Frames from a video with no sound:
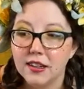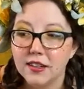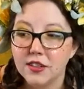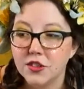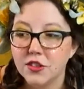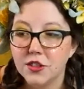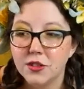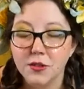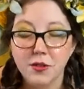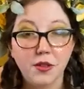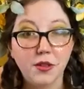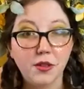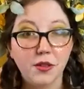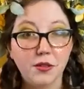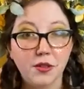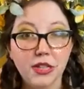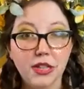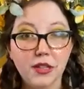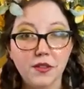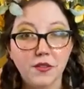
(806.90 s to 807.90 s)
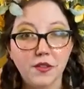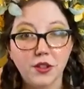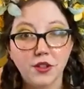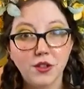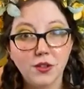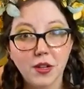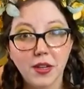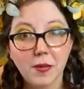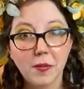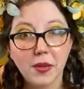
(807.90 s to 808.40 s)
2 or 3 for
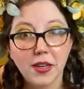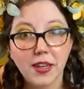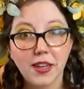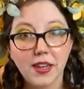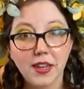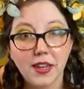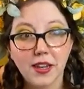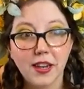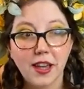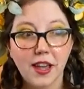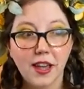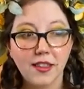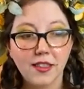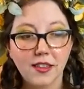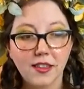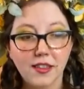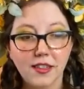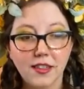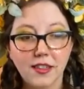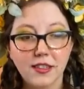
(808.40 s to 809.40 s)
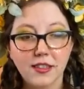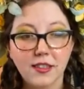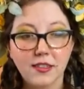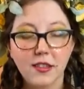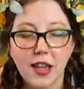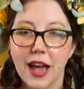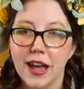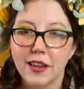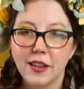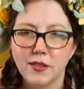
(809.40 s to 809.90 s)
trimming, and then this,
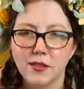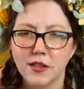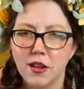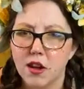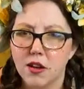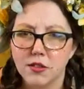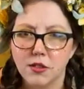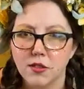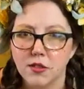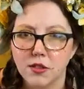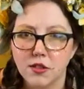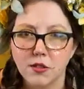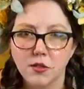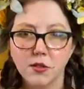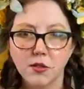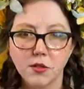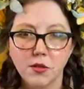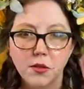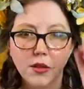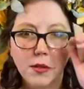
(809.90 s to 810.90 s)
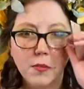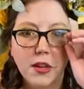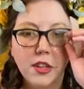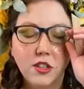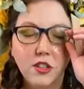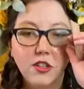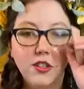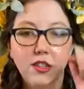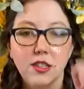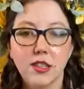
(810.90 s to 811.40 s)
I use all sorts of tools when I'm
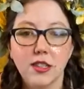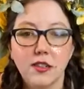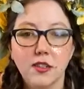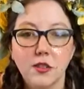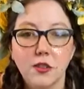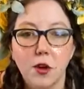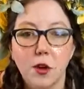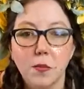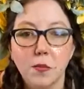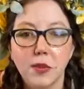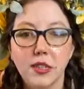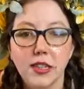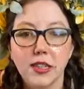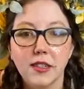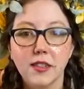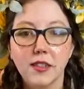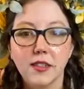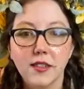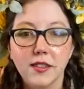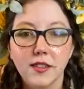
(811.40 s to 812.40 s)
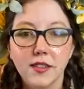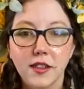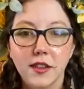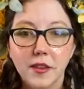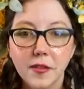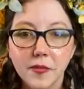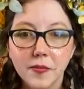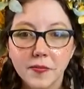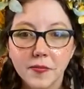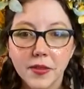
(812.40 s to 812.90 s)
actually like sculpting. So,
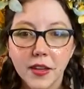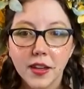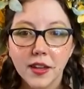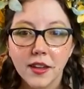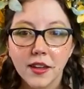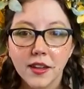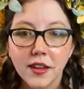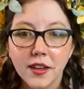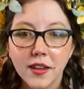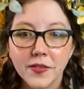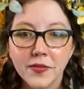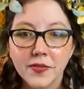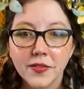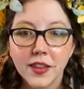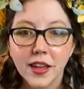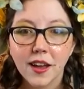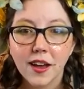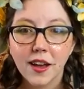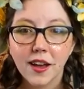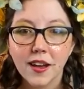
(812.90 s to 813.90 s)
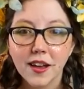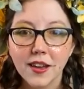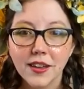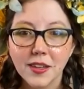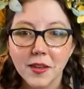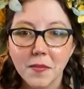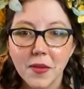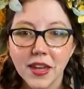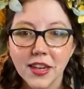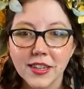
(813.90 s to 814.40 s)
oh,
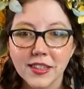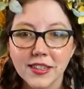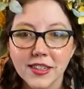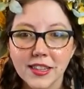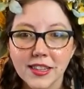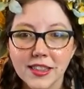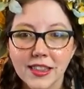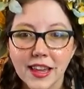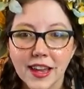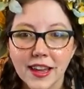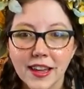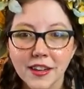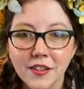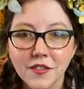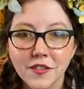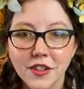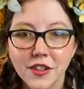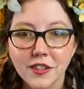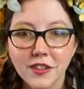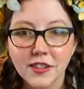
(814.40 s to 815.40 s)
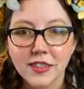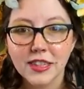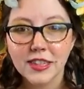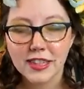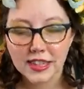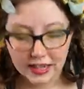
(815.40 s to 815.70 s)
you made it to the live, Rosie.